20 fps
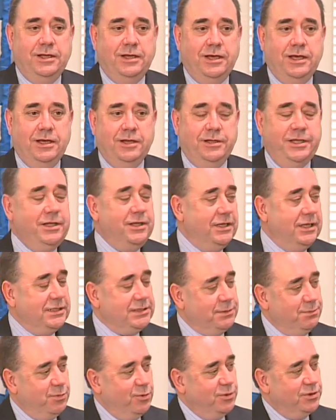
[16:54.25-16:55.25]
leading, I
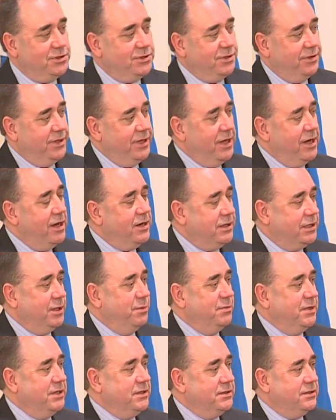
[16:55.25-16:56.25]
suppose, to the
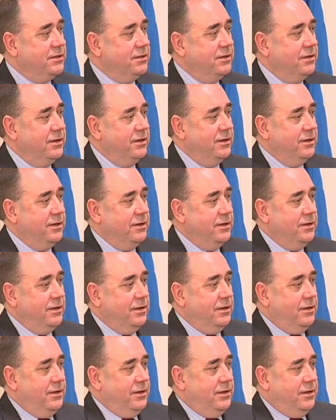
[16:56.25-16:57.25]
argument
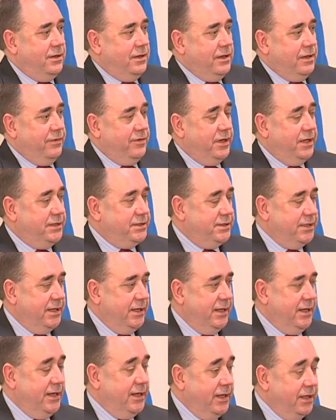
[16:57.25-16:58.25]
that
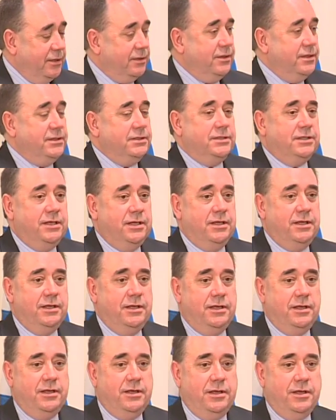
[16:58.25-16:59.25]
in England,
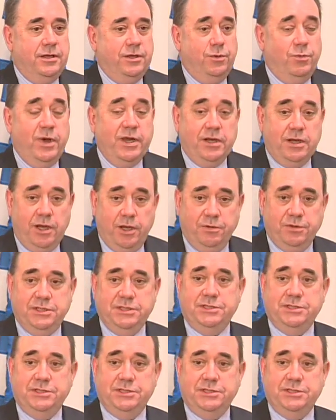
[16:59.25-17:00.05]
you weren't allowed to